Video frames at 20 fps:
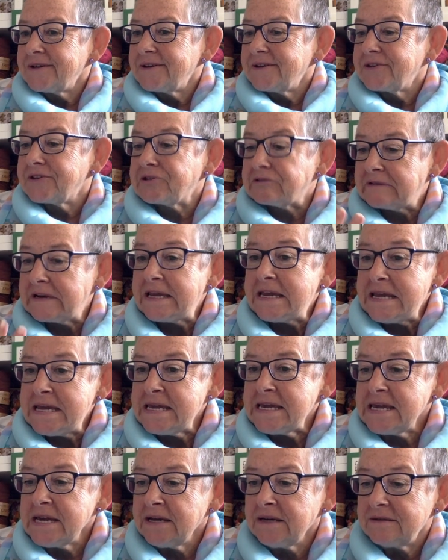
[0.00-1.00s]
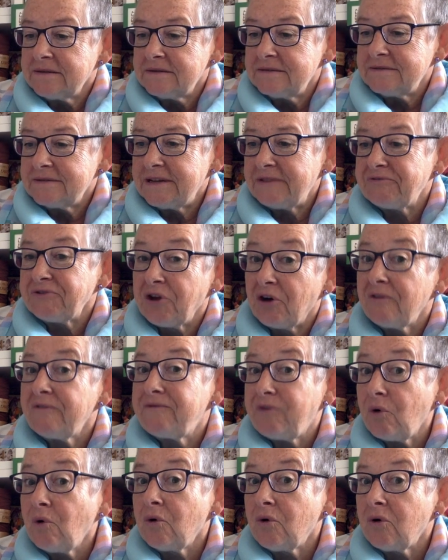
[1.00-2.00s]
3, if not
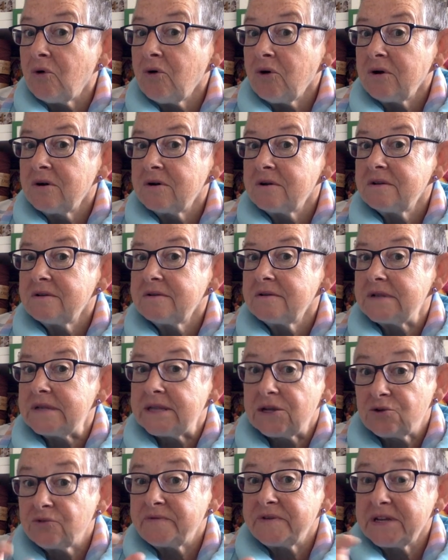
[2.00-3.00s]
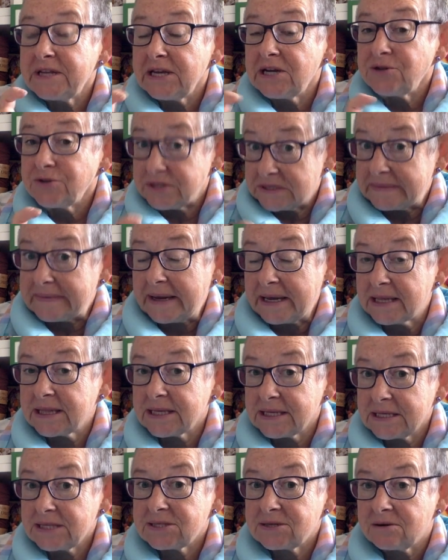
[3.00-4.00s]
4, little videos to make
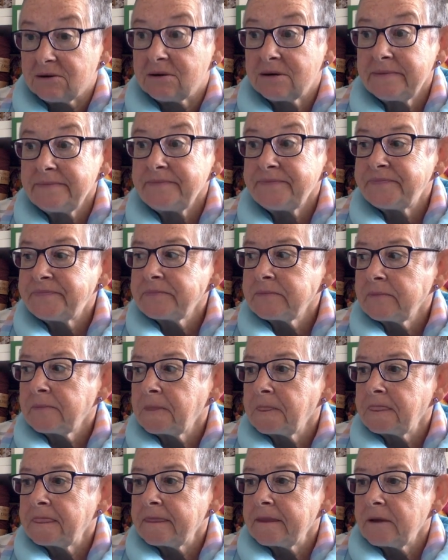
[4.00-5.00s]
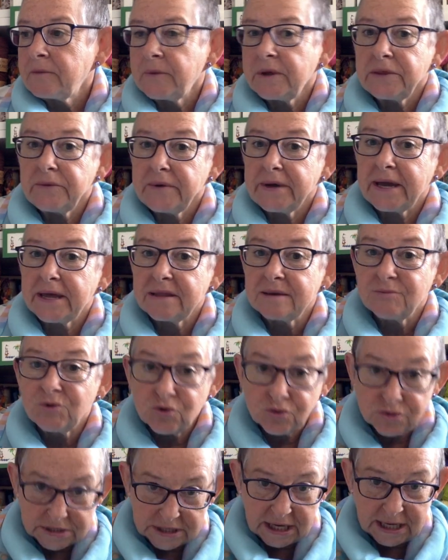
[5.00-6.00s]
this time. Whether we get them
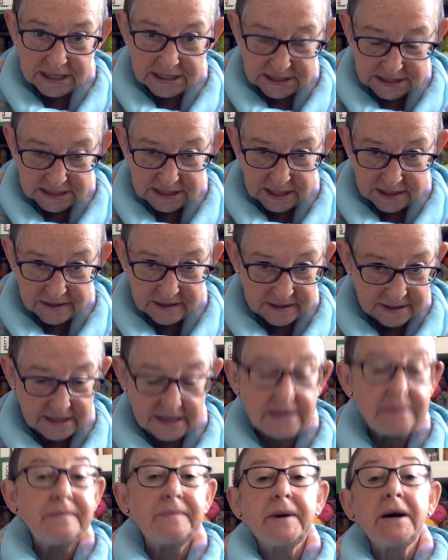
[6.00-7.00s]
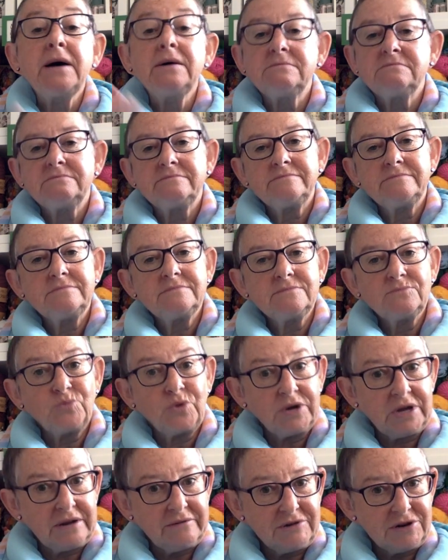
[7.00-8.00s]
all done is another thing, but
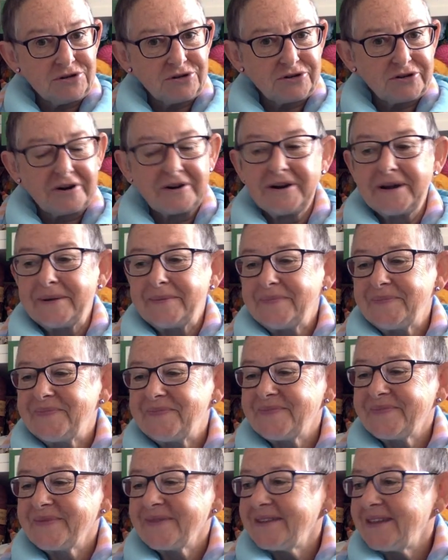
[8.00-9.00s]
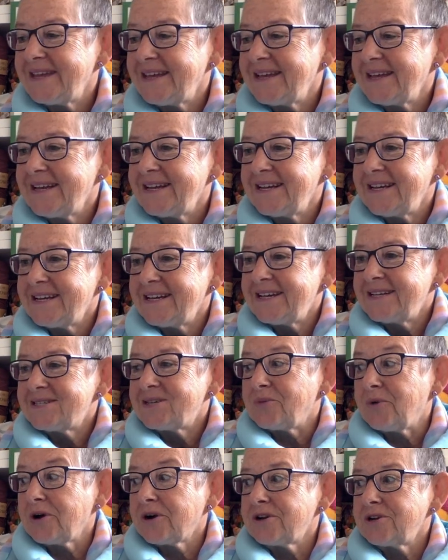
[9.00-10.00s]
we'll give it a try.
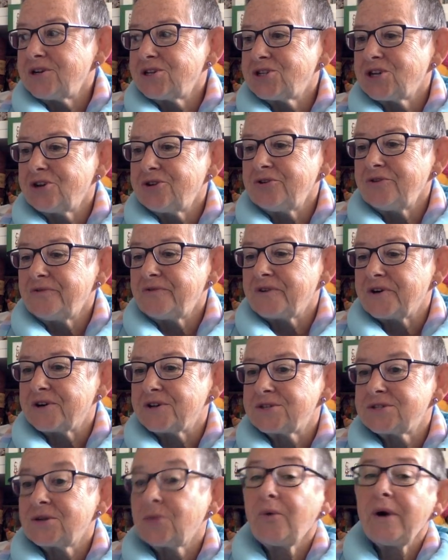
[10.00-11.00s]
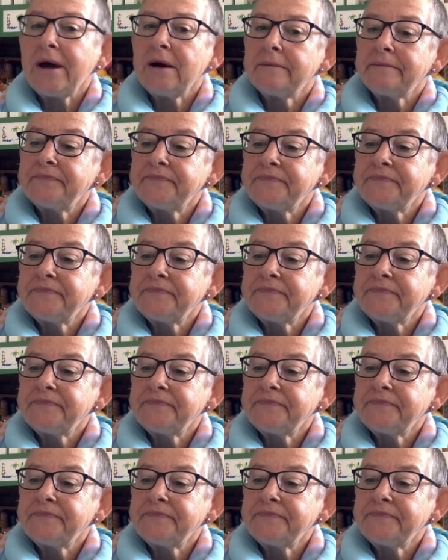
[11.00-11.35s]
So what can I show you first? Well,